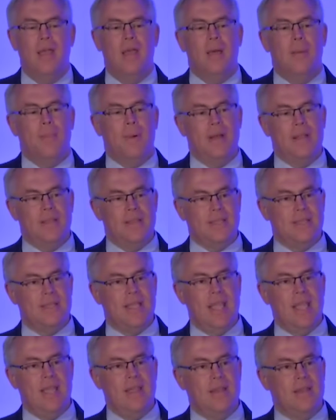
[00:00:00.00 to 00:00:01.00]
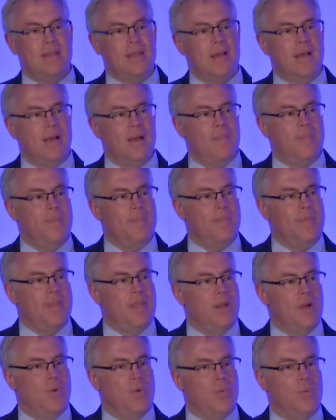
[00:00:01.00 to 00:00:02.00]
But at the state,
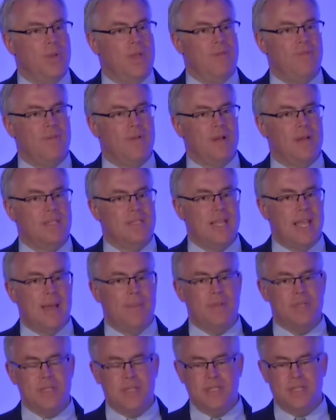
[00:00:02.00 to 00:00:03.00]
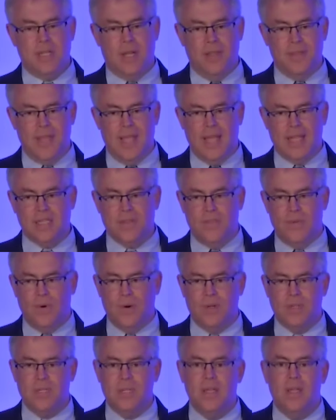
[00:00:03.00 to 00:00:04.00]
we've established a SALT task
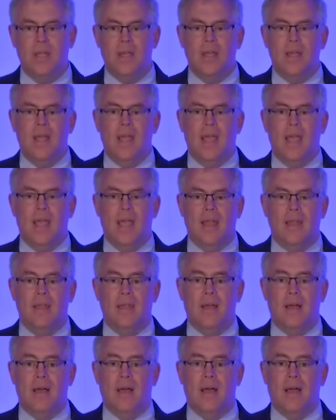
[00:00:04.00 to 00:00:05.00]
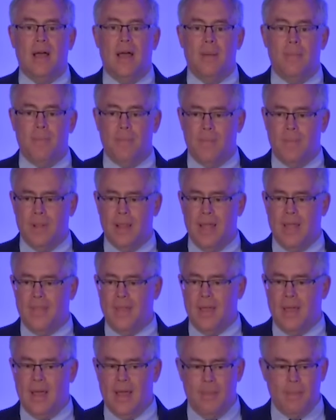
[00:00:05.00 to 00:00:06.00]
force. And I'm glad
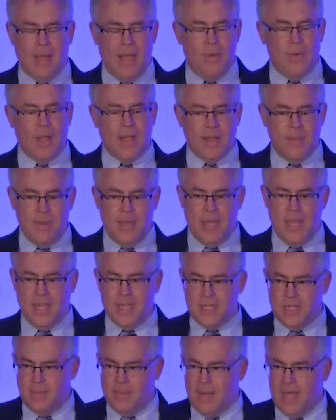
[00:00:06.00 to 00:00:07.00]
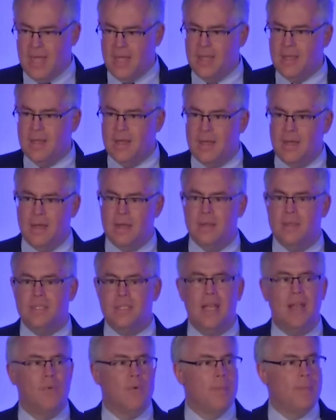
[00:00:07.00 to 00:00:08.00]
that on my recommendation, my
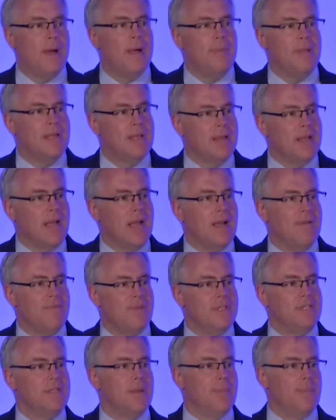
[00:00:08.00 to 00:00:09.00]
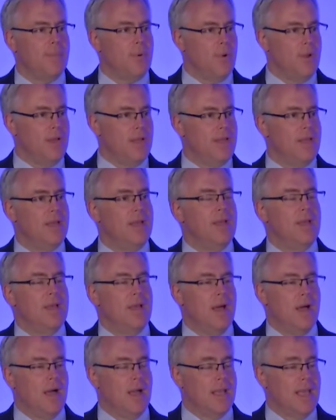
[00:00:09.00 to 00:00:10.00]
Senate Republican Conference appointed
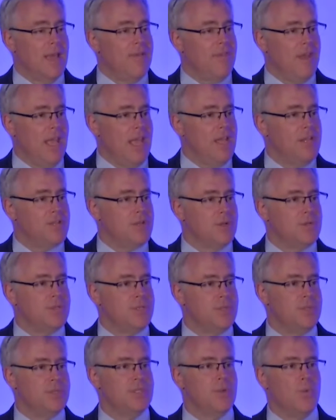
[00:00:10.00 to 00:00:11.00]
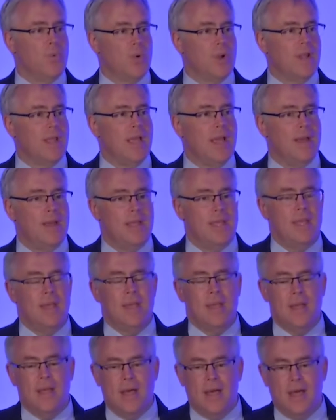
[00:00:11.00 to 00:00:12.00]
Kevin Hadros, who's the Warren County
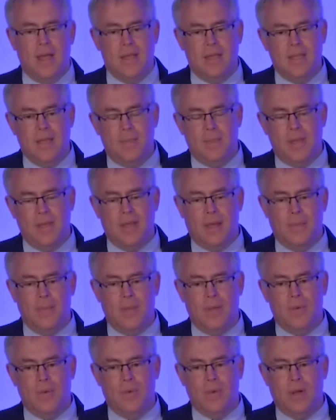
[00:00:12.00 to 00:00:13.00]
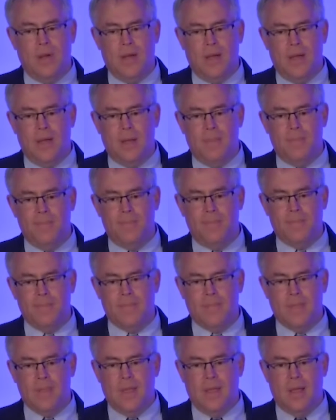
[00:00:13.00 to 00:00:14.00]
DPW
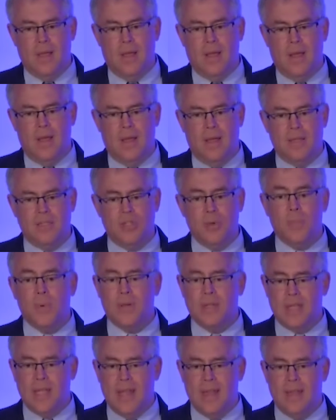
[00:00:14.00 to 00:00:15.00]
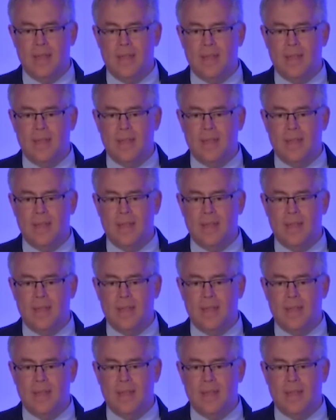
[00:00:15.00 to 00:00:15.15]
superintendent,